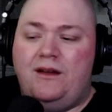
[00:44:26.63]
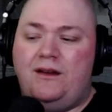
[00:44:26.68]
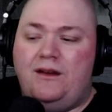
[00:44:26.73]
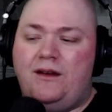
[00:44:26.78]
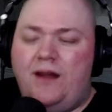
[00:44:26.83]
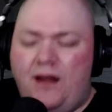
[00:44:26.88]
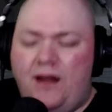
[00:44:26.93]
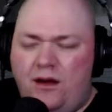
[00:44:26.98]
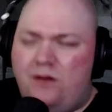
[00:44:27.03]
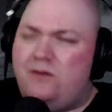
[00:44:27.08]

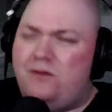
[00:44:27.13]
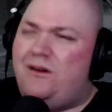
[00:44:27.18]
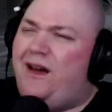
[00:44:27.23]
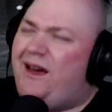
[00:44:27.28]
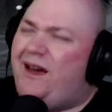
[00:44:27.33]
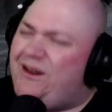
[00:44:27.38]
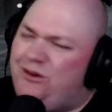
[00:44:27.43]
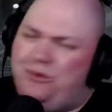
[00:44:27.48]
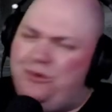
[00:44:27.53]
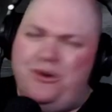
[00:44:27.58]
Now,
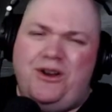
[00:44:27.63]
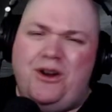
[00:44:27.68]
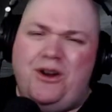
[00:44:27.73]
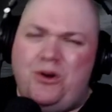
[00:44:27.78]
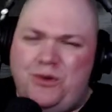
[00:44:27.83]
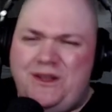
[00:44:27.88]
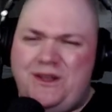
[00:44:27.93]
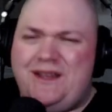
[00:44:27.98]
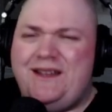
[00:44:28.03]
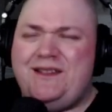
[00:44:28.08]
I don't
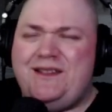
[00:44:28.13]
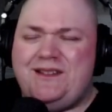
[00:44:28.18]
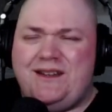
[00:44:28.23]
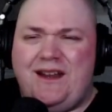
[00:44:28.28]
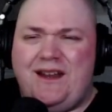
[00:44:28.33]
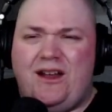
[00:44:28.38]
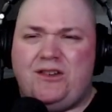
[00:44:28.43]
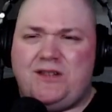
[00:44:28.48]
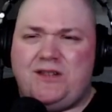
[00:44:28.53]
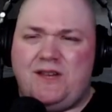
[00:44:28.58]
know the ins and
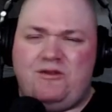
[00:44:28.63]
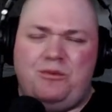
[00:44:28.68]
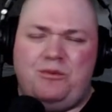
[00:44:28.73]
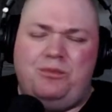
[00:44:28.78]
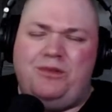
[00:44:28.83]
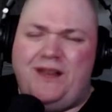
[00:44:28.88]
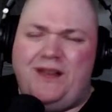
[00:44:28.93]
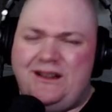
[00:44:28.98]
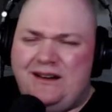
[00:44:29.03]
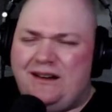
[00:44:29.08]
outs. I haven't
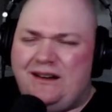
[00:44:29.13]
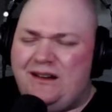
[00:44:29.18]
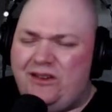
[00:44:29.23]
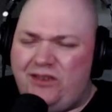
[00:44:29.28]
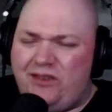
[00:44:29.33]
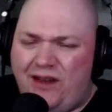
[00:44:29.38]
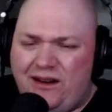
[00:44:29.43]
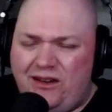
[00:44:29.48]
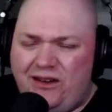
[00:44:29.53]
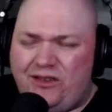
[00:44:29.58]
played an
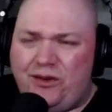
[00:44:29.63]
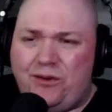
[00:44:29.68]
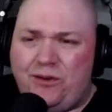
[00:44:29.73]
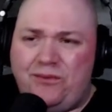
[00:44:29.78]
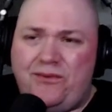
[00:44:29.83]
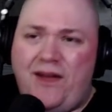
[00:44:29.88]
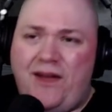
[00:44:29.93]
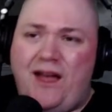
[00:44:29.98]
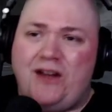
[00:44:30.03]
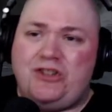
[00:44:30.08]
NSO
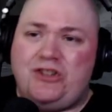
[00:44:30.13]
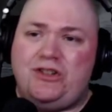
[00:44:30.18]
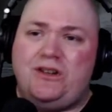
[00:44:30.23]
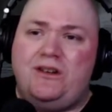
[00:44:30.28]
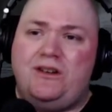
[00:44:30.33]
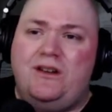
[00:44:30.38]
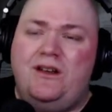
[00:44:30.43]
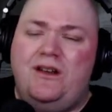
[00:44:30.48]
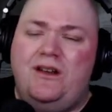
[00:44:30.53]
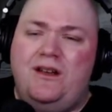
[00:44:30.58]

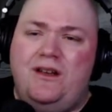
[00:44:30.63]
faction.